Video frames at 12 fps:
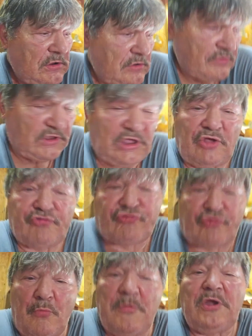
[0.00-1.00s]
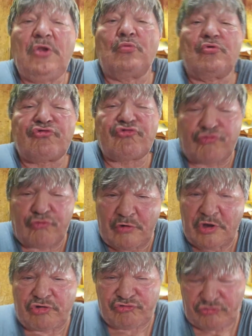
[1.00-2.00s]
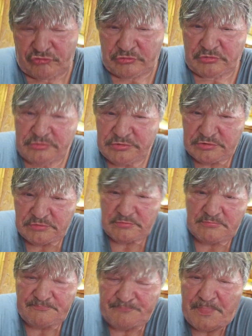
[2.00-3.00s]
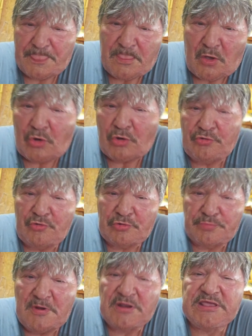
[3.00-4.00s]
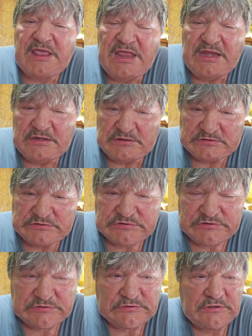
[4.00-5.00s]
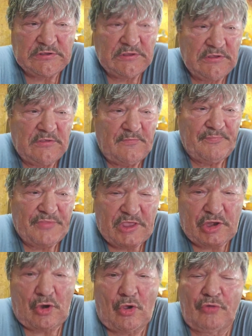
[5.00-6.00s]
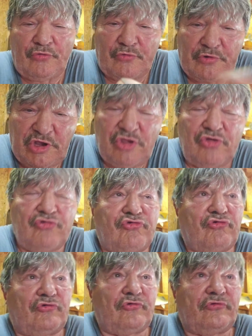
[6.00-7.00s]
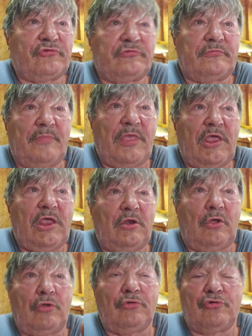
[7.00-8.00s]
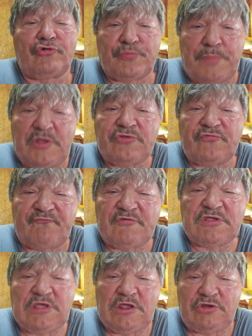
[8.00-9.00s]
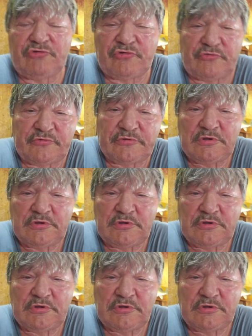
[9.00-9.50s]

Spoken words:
They got so many restrictions on their mechanics and on their engines and on their specifications.